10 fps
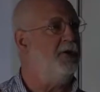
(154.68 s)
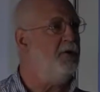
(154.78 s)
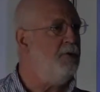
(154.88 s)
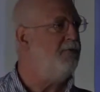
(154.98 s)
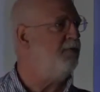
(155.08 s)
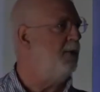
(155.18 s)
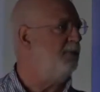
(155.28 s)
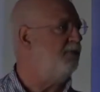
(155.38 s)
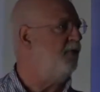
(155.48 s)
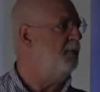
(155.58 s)

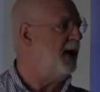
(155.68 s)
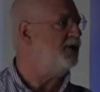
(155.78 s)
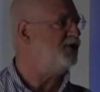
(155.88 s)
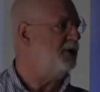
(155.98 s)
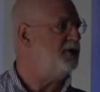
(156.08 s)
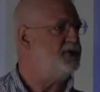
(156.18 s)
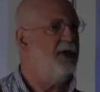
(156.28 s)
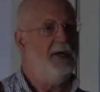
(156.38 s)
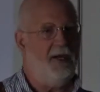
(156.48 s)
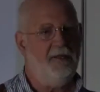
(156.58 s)
uniformed
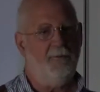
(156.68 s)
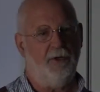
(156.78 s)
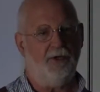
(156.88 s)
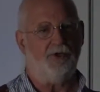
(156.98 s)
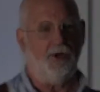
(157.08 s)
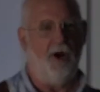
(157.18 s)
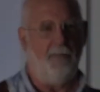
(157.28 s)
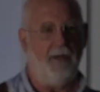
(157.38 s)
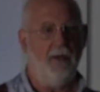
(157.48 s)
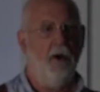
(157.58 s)
formations in the British
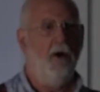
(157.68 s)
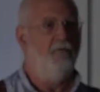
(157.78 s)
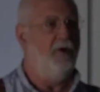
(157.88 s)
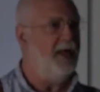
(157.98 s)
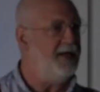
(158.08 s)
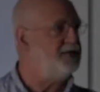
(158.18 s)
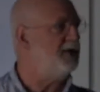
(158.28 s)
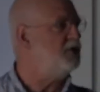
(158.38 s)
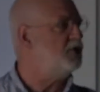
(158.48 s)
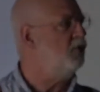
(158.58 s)
Army
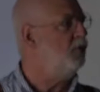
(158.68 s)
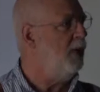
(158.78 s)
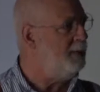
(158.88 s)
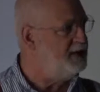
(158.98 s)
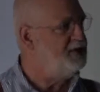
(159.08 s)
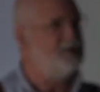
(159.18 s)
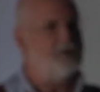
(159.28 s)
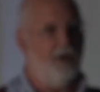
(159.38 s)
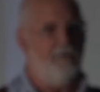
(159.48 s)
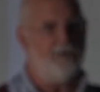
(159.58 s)
relating to women's
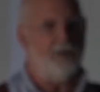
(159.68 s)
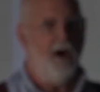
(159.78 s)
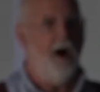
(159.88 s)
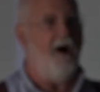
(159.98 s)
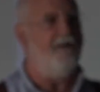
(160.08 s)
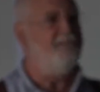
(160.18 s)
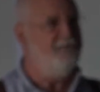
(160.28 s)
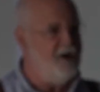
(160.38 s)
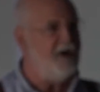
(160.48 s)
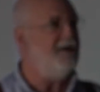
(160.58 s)
service are
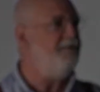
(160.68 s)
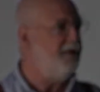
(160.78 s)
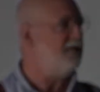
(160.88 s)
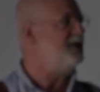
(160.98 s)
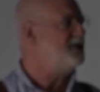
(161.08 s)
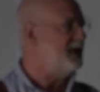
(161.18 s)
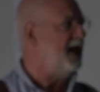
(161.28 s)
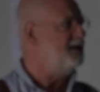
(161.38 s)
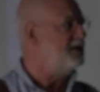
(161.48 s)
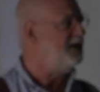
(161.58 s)
really very
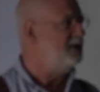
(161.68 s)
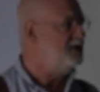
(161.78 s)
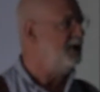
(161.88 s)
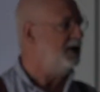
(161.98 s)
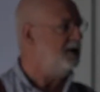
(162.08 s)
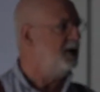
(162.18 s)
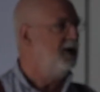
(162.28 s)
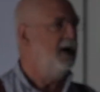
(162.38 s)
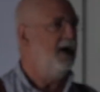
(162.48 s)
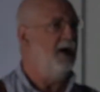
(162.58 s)
scanty indeed.
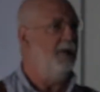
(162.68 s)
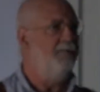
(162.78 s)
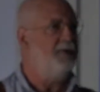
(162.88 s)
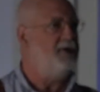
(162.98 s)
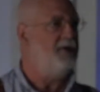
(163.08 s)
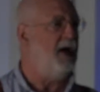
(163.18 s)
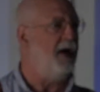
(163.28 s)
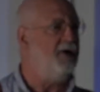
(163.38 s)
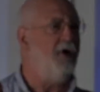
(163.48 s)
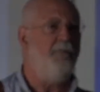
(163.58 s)

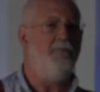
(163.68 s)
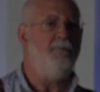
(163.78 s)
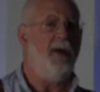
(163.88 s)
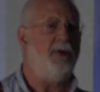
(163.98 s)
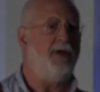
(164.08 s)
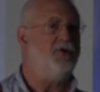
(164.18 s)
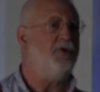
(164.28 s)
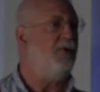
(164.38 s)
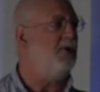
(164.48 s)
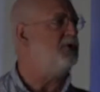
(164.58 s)
I know of maybe
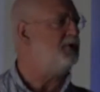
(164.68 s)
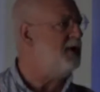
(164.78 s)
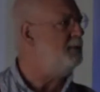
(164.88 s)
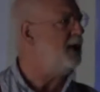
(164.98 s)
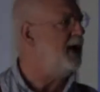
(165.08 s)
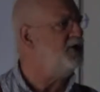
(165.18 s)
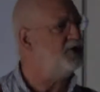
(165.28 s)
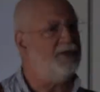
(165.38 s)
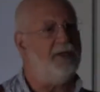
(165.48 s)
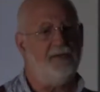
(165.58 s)
2 or 3
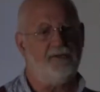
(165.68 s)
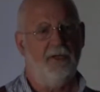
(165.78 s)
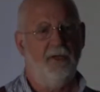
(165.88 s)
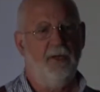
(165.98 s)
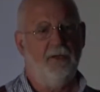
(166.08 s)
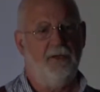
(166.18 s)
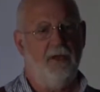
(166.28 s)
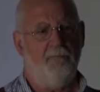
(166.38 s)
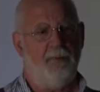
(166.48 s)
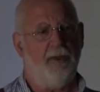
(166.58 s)
PhDs
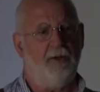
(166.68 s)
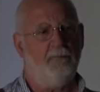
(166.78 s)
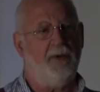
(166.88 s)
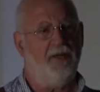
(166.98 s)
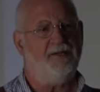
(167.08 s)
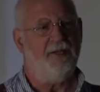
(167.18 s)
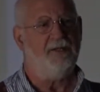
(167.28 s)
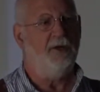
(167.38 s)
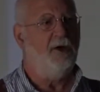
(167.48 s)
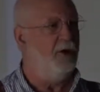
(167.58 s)
that have been
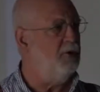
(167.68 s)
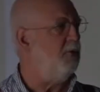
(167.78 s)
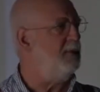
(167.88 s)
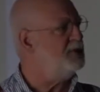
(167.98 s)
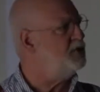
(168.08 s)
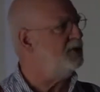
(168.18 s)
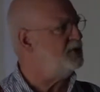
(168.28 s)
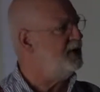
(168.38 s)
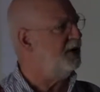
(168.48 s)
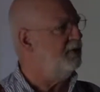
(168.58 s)
completed on the Women's
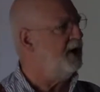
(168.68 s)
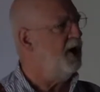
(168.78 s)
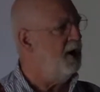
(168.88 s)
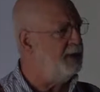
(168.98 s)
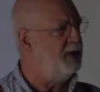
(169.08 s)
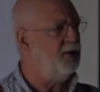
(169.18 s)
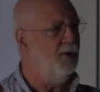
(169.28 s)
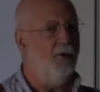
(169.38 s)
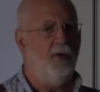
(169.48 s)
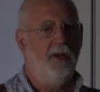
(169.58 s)
Auxiliary Army
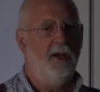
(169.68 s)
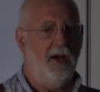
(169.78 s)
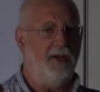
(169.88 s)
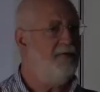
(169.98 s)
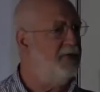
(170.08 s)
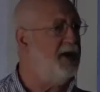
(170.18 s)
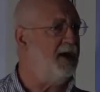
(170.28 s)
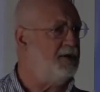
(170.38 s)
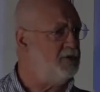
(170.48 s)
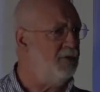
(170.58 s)
Corps, and even
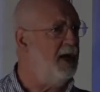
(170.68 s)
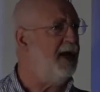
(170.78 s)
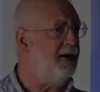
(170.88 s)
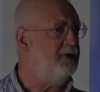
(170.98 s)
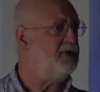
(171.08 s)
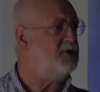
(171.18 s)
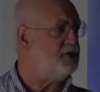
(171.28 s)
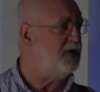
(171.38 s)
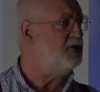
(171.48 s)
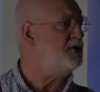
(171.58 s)
then it's really having to
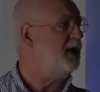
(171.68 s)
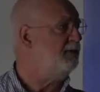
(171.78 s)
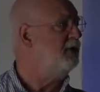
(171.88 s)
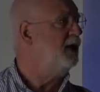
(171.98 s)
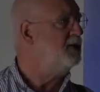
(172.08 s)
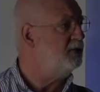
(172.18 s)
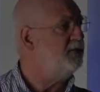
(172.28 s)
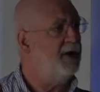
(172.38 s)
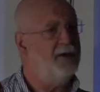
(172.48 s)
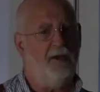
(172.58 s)
stretch stuff to
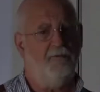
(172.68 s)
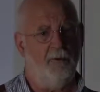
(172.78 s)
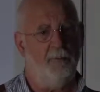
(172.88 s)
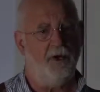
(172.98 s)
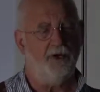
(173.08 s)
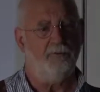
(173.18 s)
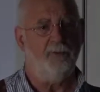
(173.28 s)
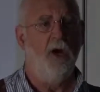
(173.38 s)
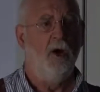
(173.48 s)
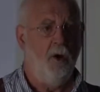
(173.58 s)
find information.
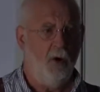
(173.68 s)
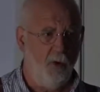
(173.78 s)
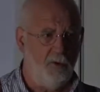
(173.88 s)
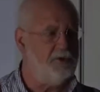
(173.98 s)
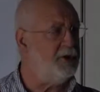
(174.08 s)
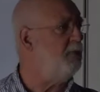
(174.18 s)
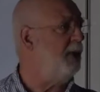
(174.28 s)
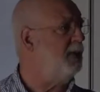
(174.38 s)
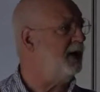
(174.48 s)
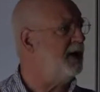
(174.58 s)
Also,
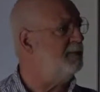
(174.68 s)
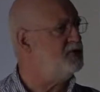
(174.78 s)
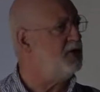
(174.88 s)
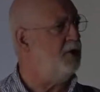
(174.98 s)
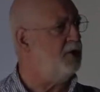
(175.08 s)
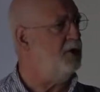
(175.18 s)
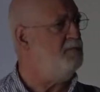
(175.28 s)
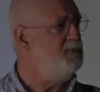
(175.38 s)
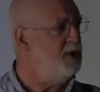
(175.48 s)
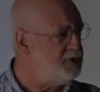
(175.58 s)
when one comes to look
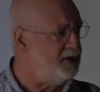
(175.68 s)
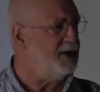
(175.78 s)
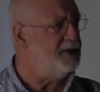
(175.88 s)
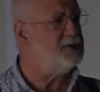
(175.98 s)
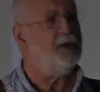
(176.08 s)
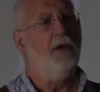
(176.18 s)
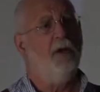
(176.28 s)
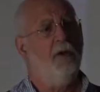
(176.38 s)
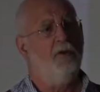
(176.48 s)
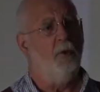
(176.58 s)
at mutinies,
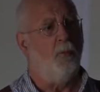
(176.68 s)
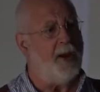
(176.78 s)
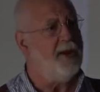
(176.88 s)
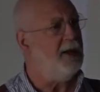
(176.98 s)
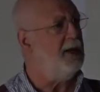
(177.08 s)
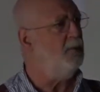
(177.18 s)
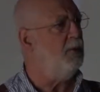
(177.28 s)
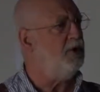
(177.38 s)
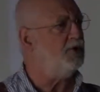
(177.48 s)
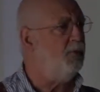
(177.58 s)
the way in
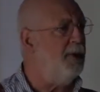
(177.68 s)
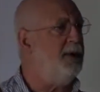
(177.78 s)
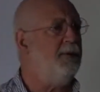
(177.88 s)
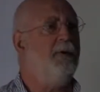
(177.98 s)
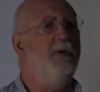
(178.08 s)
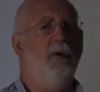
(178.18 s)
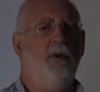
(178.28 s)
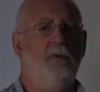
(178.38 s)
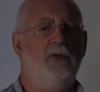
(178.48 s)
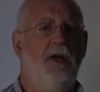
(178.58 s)
which women
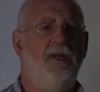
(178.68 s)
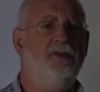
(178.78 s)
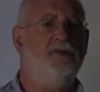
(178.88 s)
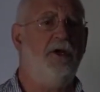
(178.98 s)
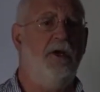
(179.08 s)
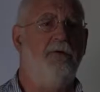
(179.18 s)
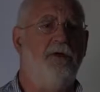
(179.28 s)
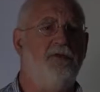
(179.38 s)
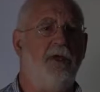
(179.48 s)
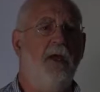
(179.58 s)
who were in
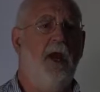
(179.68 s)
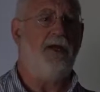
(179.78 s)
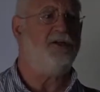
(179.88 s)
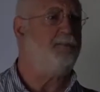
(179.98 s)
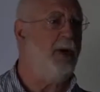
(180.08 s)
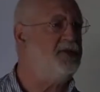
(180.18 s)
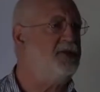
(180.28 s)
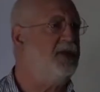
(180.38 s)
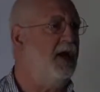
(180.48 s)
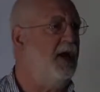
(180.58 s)
service
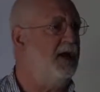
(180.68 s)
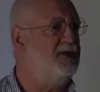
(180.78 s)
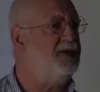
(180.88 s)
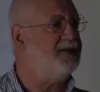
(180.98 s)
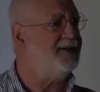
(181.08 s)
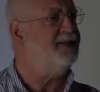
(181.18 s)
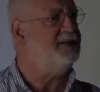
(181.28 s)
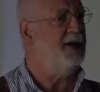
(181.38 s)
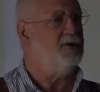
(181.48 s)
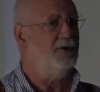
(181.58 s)
expressed their
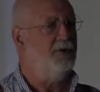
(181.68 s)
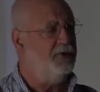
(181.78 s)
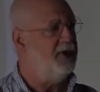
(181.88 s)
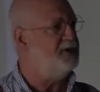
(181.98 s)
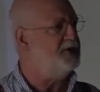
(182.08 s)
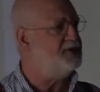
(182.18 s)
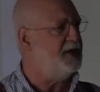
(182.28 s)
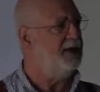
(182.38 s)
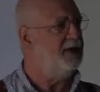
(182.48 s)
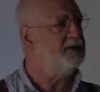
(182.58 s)
discontent or their
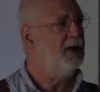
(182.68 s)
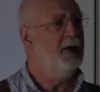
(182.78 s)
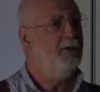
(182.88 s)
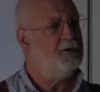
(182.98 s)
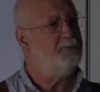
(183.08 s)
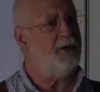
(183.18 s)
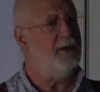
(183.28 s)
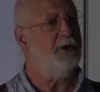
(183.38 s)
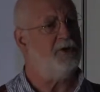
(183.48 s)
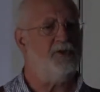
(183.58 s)
dissent was
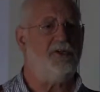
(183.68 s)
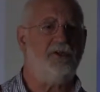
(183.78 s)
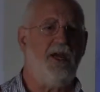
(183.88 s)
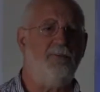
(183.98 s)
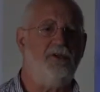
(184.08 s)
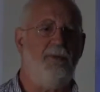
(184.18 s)
pretty much the same as